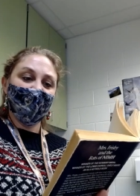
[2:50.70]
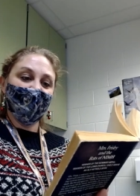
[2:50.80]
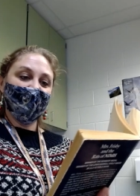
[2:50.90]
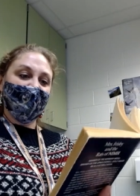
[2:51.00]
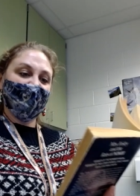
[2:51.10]

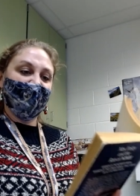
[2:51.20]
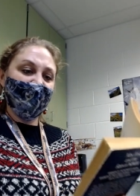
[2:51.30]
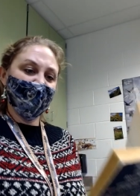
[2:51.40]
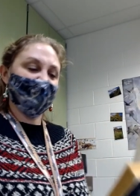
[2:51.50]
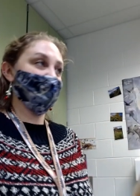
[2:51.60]
and I
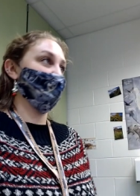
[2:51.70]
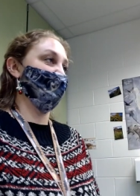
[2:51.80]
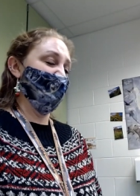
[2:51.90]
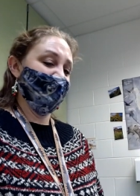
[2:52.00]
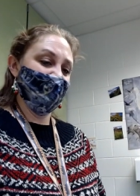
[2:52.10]
was
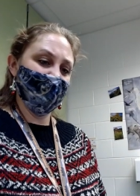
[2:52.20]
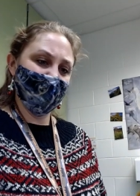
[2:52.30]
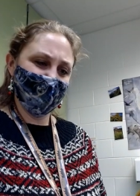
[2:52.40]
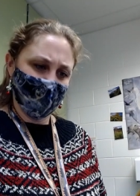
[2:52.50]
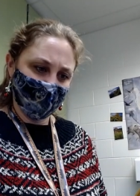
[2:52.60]
free.
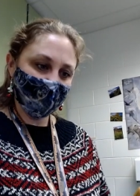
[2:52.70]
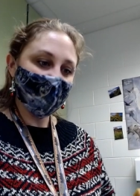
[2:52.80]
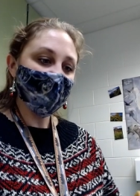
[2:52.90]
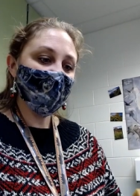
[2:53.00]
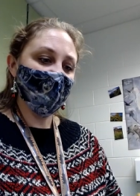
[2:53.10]

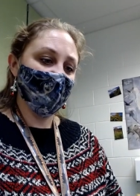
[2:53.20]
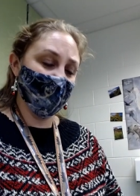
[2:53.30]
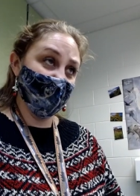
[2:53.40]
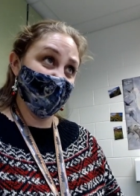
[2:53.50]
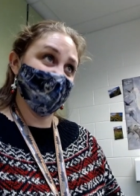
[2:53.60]
Or
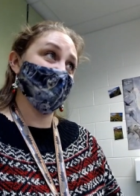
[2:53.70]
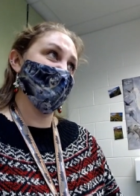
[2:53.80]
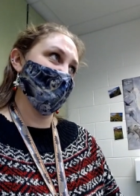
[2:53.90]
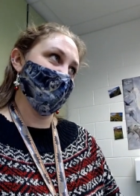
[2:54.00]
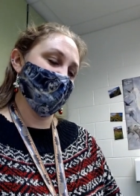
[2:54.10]
so I
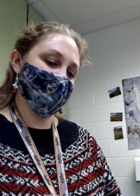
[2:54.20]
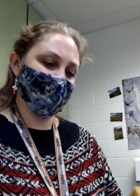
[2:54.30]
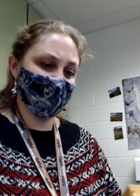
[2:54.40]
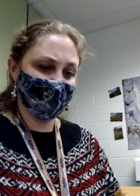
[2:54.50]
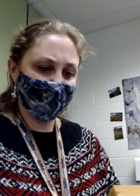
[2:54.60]
thought.
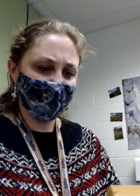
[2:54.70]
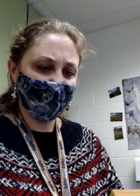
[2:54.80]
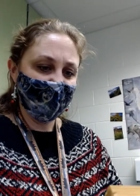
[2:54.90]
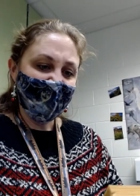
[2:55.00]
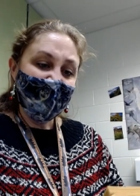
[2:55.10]

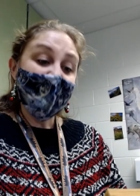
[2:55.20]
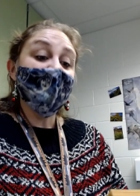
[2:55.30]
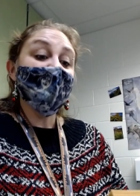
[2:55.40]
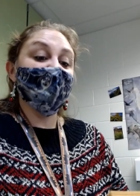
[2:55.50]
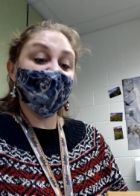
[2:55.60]

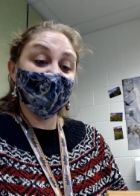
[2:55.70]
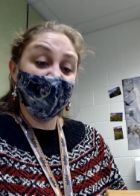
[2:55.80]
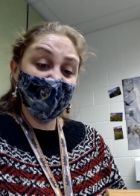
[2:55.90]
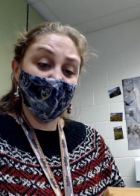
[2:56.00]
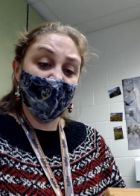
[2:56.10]
The small
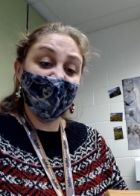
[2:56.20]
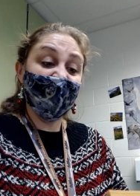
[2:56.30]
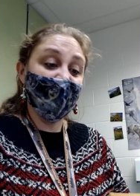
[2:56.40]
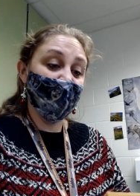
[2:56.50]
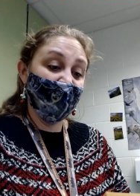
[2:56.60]
doorway in the
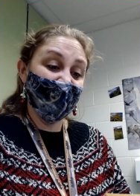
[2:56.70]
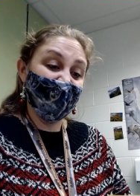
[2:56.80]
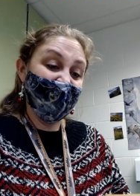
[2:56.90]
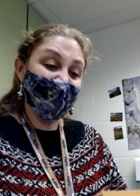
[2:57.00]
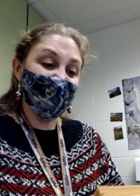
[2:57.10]
wall led
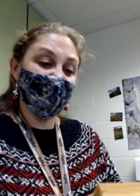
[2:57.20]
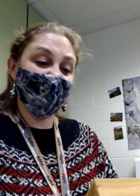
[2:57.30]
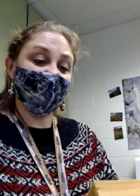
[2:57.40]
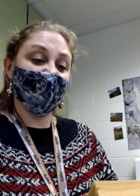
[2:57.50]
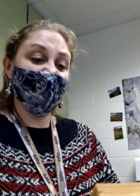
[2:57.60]
into a
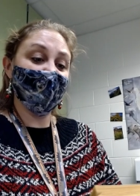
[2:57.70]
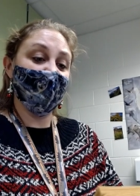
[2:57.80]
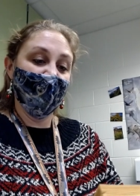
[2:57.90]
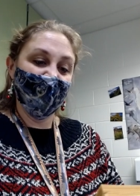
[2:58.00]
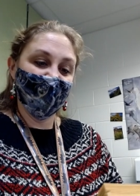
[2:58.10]
short
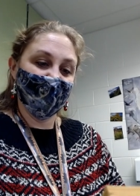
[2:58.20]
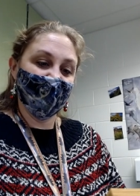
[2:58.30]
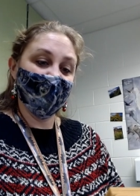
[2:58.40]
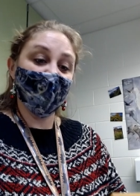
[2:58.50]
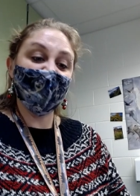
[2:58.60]
corridor,
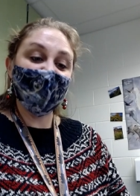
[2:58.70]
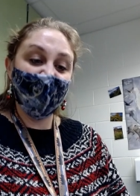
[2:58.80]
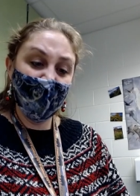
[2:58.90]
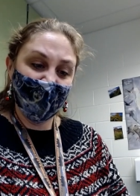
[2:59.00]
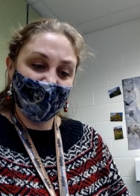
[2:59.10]
which
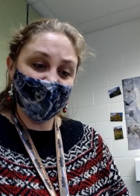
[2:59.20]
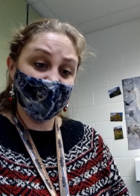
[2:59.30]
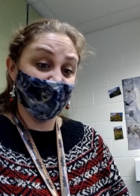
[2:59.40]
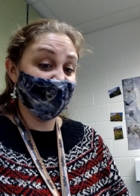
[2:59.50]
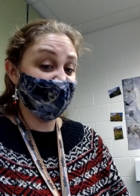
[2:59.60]
opened, or
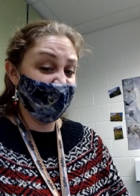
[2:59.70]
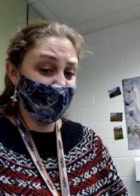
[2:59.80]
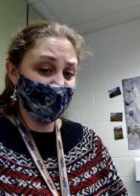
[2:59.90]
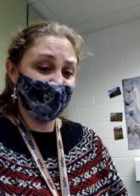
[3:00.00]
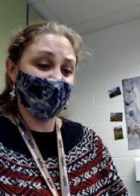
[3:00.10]
seemed
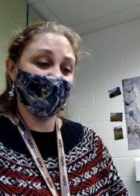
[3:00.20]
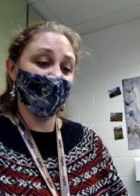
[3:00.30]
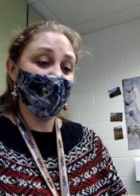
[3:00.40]
to,